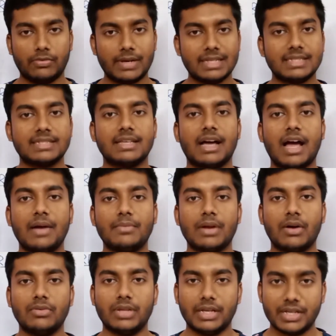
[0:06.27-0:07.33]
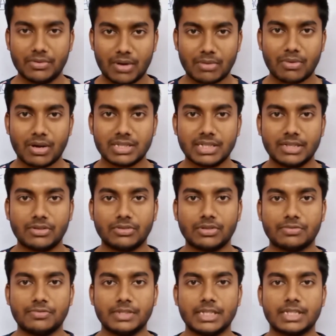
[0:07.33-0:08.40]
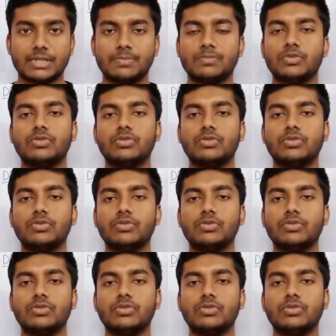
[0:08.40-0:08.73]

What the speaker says: friends, I am Rahul and you are watching Truth of Physics.